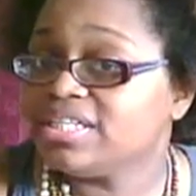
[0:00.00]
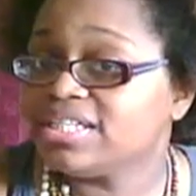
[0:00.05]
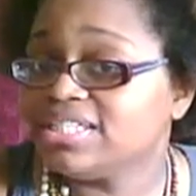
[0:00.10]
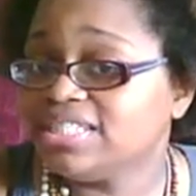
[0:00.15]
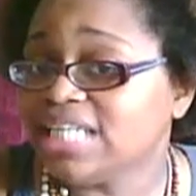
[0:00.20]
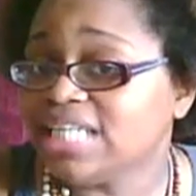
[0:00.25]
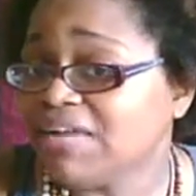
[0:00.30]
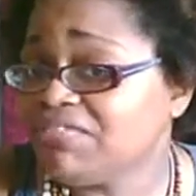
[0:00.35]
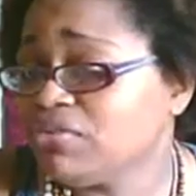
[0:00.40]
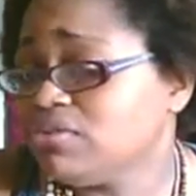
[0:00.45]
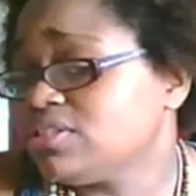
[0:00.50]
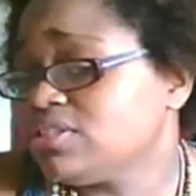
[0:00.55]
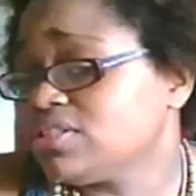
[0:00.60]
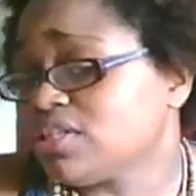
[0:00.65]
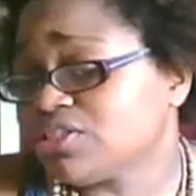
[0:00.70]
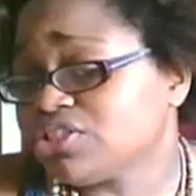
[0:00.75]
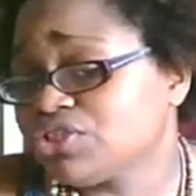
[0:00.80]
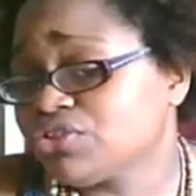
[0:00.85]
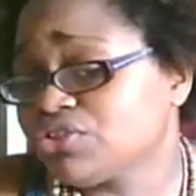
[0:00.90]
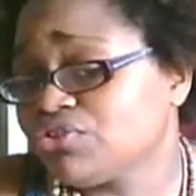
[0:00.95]
Because after it
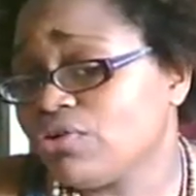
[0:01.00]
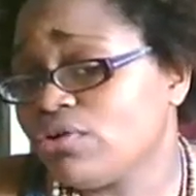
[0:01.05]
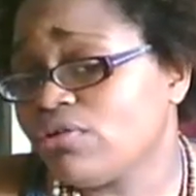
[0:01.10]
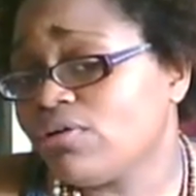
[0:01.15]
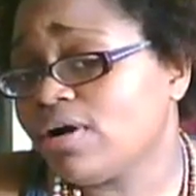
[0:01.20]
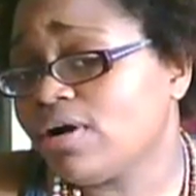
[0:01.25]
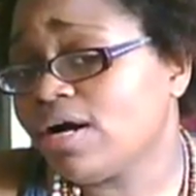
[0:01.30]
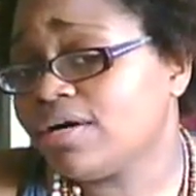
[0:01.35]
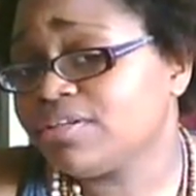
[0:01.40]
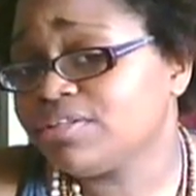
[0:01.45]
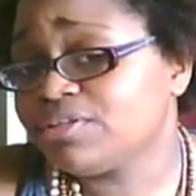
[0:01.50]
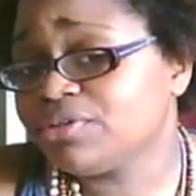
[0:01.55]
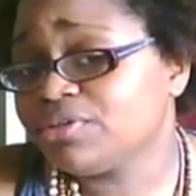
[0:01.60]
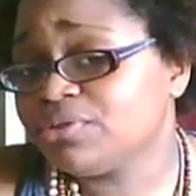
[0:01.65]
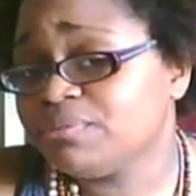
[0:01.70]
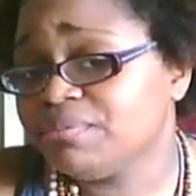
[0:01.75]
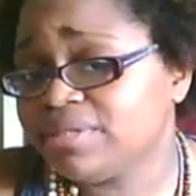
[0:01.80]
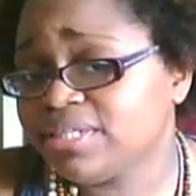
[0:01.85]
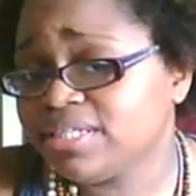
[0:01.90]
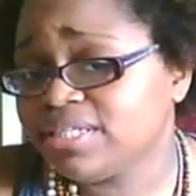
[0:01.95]
starts to grow out a little
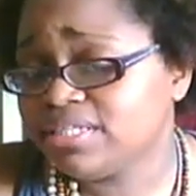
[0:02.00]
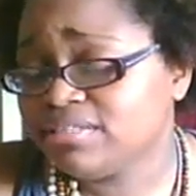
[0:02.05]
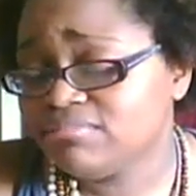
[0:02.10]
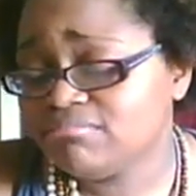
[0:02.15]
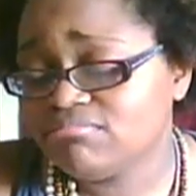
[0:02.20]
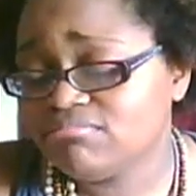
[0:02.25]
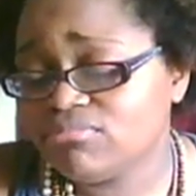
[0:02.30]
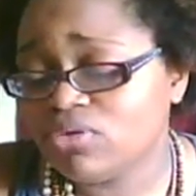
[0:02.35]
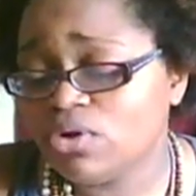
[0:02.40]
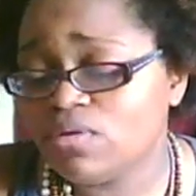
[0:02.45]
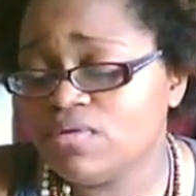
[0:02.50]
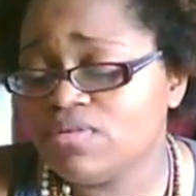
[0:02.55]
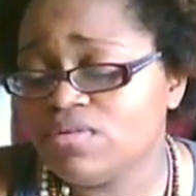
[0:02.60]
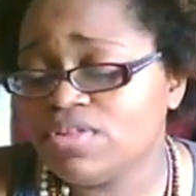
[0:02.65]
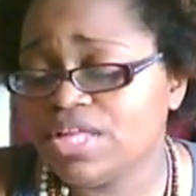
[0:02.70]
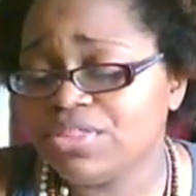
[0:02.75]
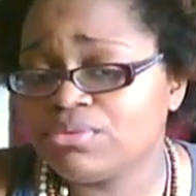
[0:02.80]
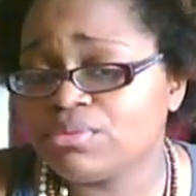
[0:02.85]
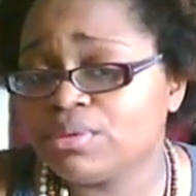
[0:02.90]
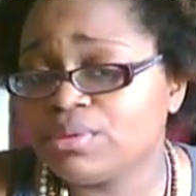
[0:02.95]
bit over
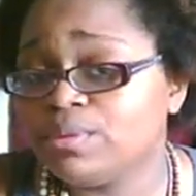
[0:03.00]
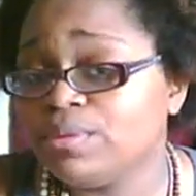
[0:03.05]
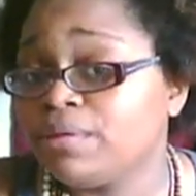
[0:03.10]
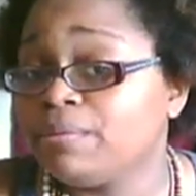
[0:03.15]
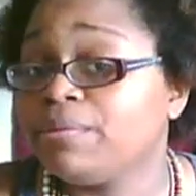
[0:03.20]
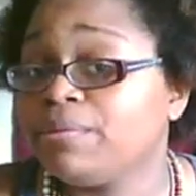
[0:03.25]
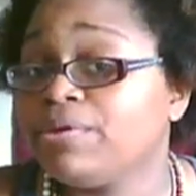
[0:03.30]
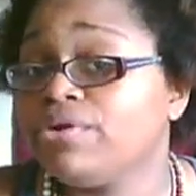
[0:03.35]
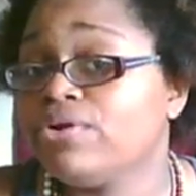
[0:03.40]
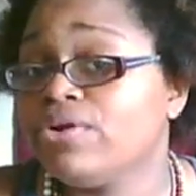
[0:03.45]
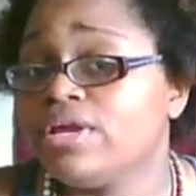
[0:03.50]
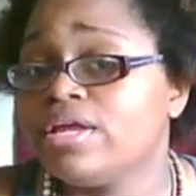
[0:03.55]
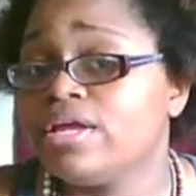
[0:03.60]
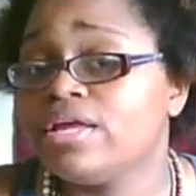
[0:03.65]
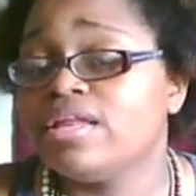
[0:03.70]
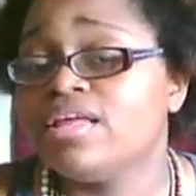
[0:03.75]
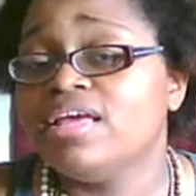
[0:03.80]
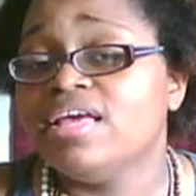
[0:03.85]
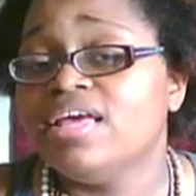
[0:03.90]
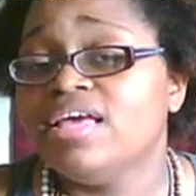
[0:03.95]
that 3-week period,
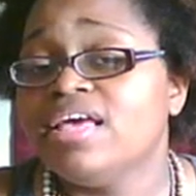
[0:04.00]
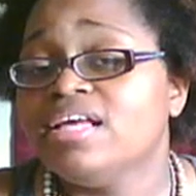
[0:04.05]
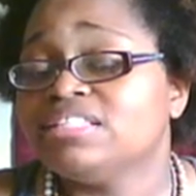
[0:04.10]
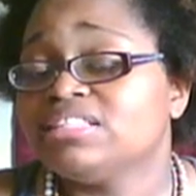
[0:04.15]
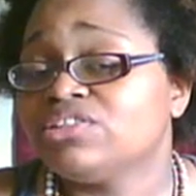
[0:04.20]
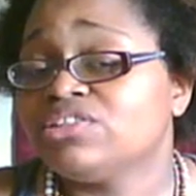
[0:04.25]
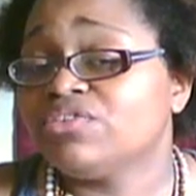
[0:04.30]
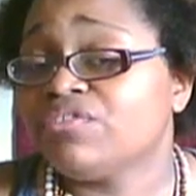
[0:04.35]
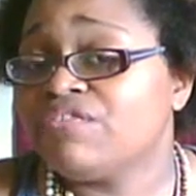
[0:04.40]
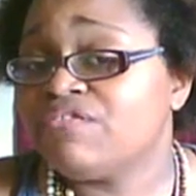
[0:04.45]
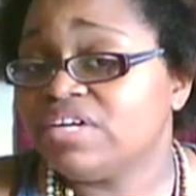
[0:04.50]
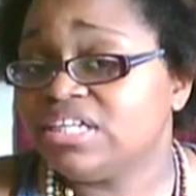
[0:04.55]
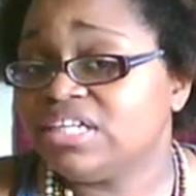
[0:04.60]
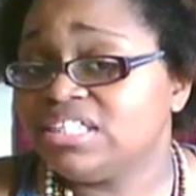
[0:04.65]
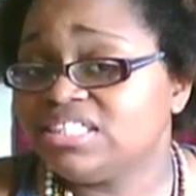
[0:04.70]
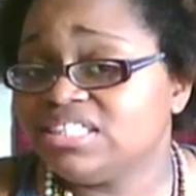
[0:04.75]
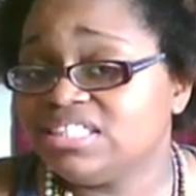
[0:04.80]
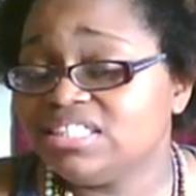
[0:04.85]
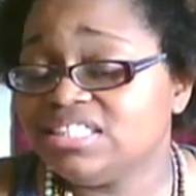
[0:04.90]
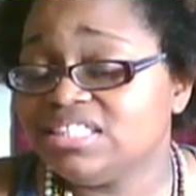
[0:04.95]
it's a little
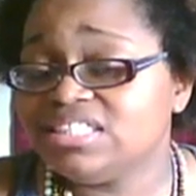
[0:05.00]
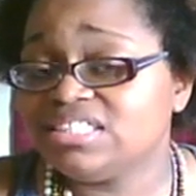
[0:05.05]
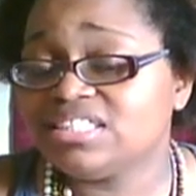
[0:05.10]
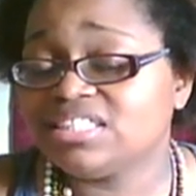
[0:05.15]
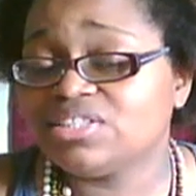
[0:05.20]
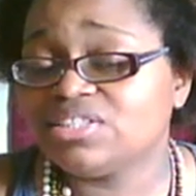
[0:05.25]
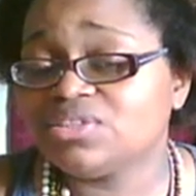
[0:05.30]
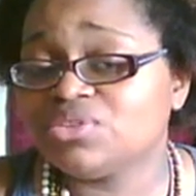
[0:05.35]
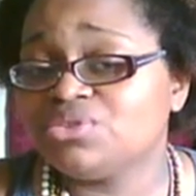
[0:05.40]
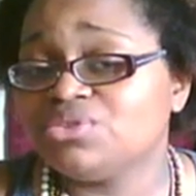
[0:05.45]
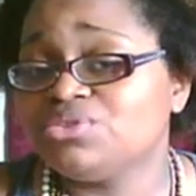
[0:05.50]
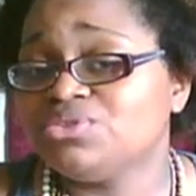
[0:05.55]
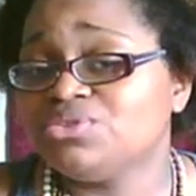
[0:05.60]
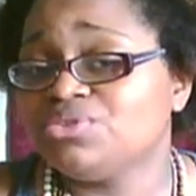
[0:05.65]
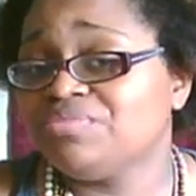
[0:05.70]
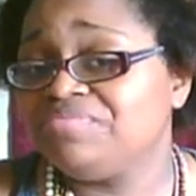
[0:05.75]
fuzzy. It's a little,